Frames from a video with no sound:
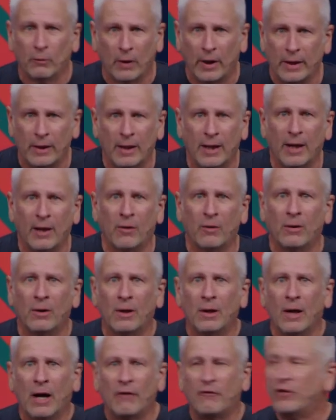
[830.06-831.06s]
right now.
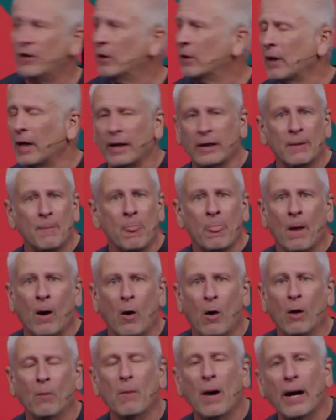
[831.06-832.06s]
I feel like
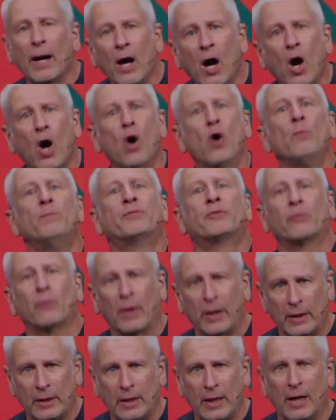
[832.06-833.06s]
all my hopes
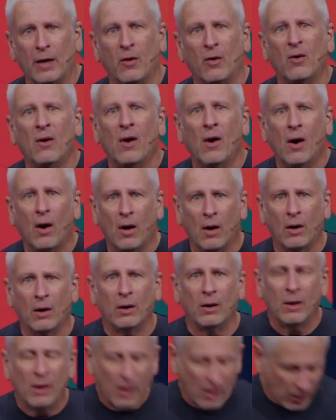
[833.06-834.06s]
right now
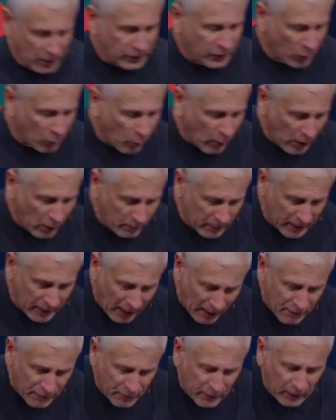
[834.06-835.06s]
are underwhelming.
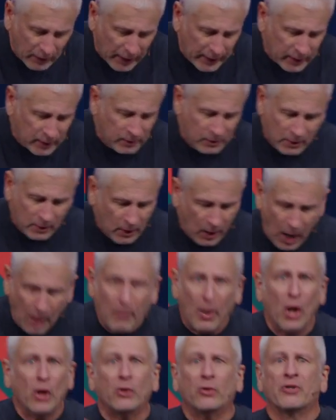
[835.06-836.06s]
I feel like
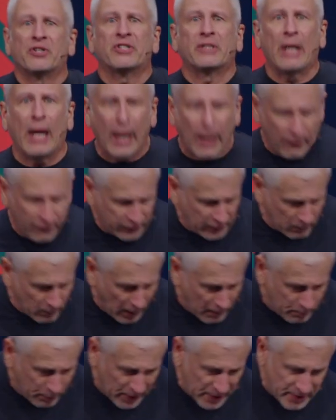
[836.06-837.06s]
I'm understaffed at
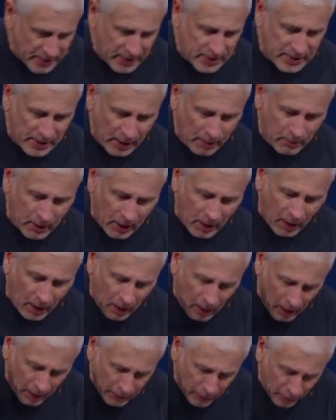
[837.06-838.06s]
my business. I'm
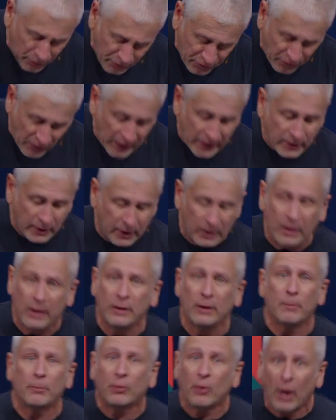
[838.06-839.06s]
underfunded
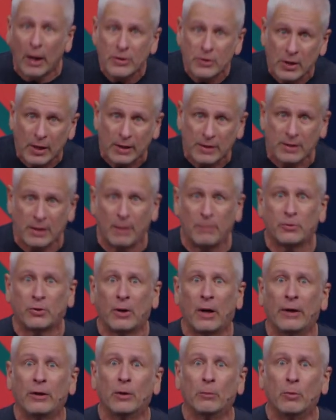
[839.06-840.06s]
in the projects I'm
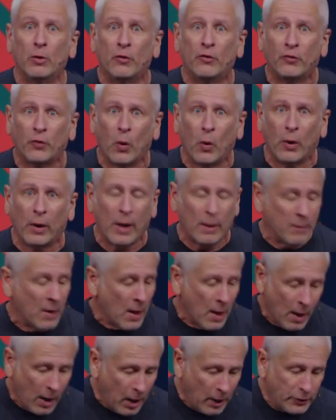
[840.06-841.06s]
trying to move forward. I'm
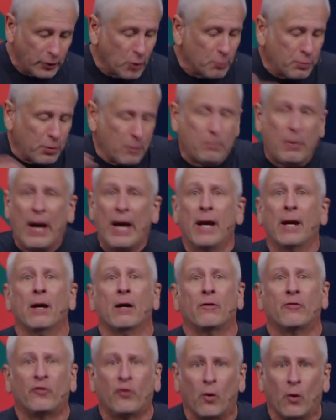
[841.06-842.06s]

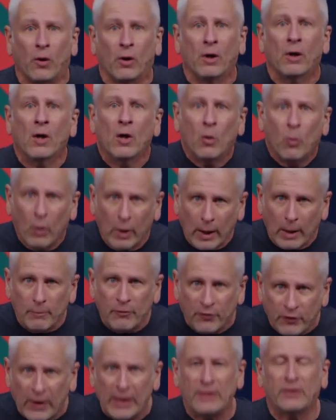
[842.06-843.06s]
underprepared for what I'm
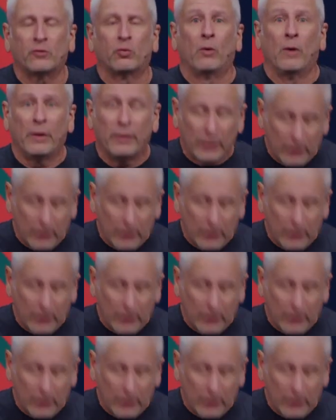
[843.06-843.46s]
faced with